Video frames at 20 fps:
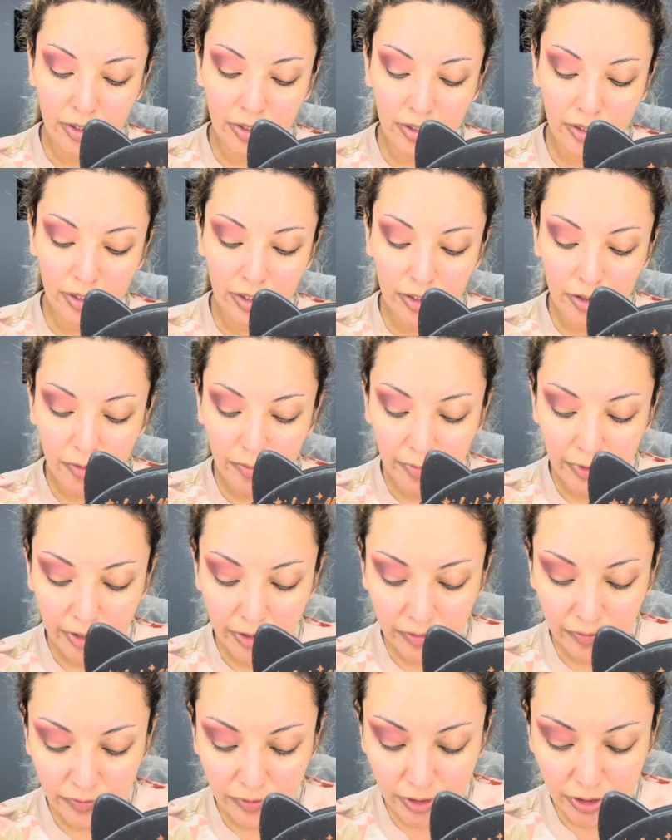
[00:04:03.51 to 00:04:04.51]
a little bit
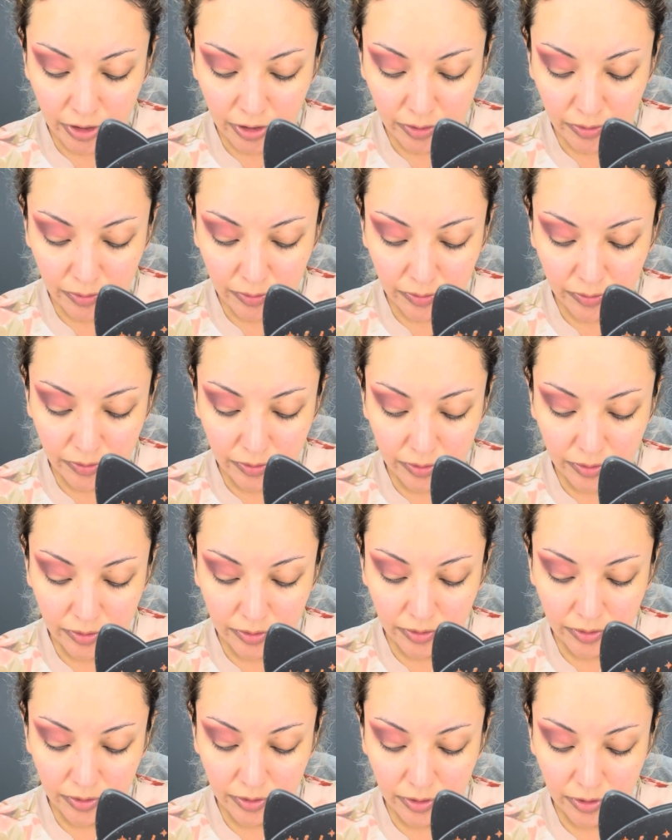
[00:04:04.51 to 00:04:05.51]
of
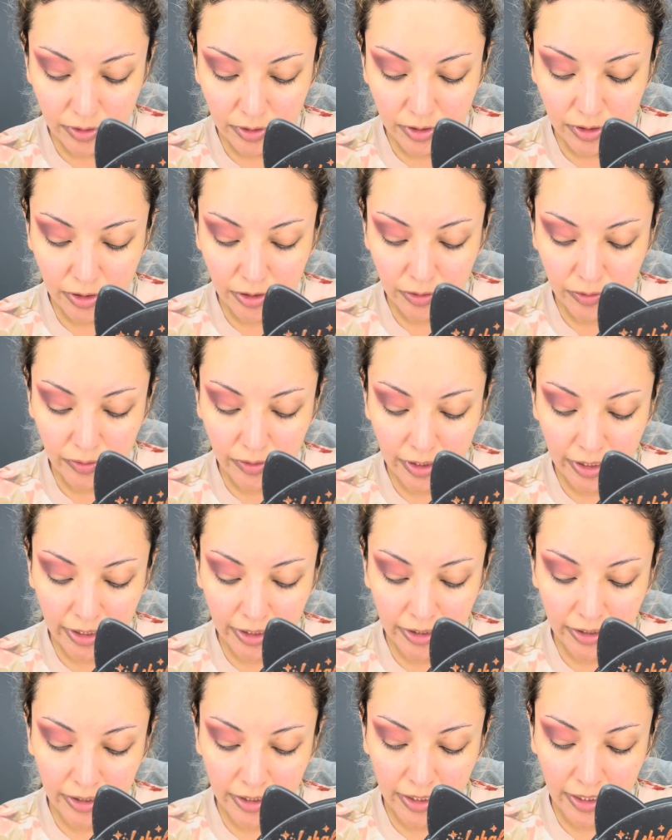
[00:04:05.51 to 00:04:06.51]

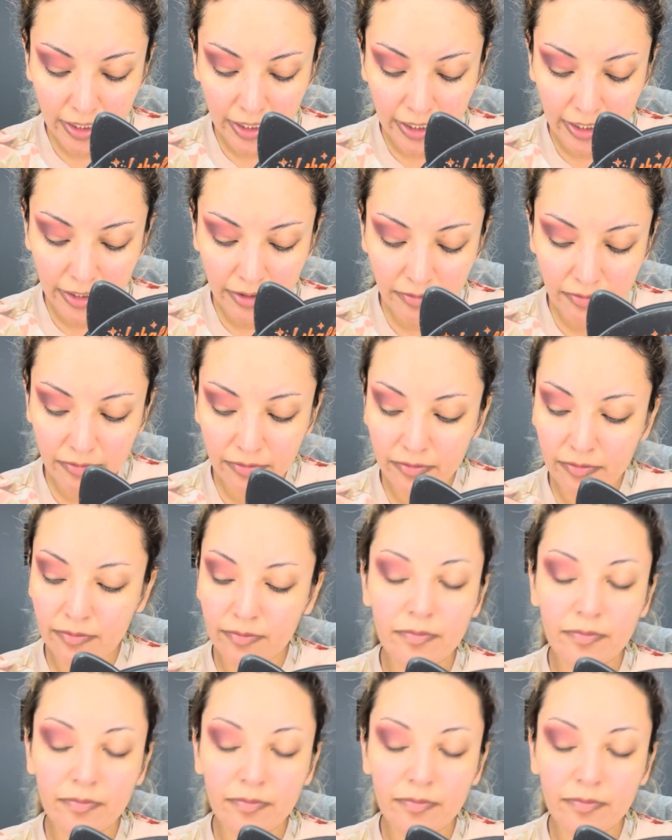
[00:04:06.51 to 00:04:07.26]
Geodite Life,